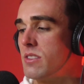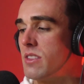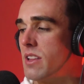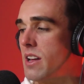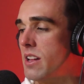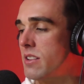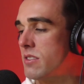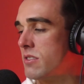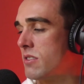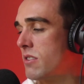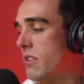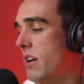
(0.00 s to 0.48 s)

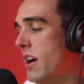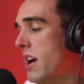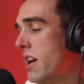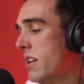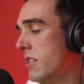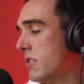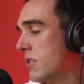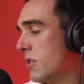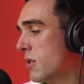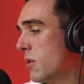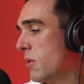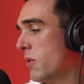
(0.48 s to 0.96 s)
that's great.
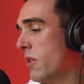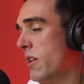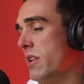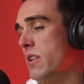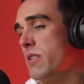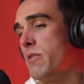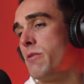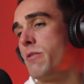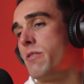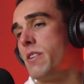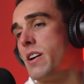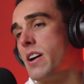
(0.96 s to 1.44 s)
It's cool that
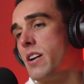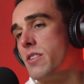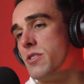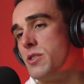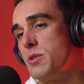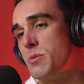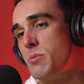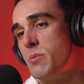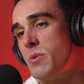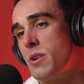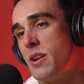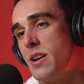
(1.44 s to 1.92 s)
you found
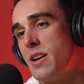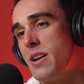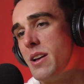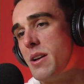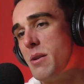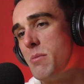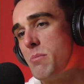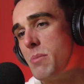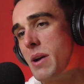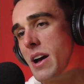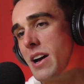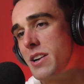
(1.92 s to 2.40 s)
your
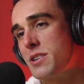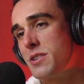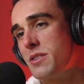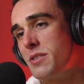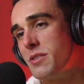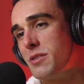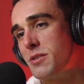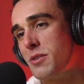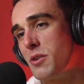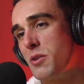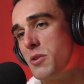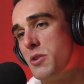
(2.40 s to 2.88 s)

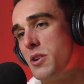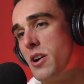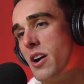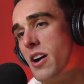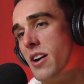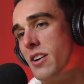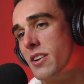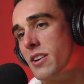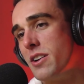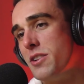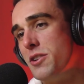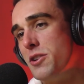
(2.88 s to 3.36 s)
passion so
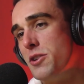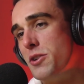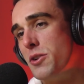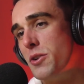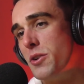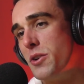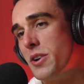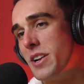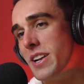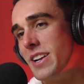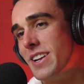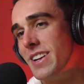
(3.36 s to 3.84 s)
young and you're
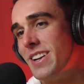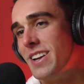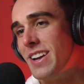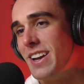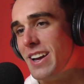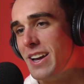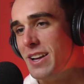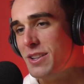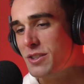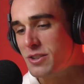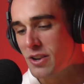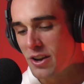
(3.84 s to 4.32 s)
already
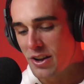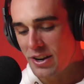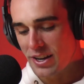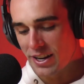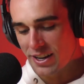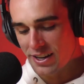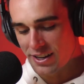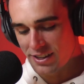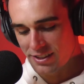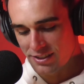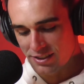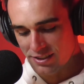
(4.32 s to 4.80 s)
turning
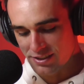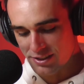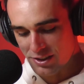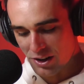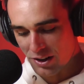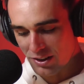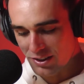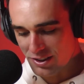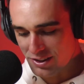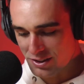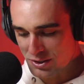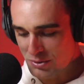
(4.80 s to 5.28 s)
it into
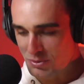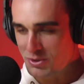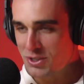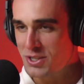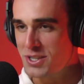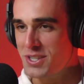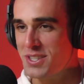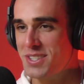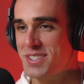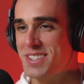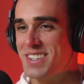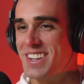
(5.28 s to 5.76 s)
dollars,
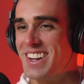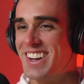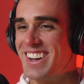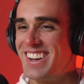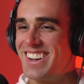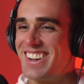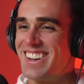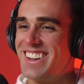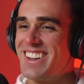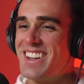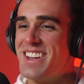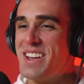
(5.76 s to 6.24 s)
which is
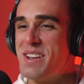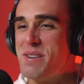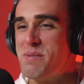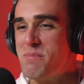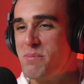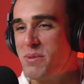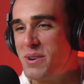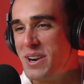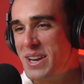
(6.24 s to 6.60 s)
pretty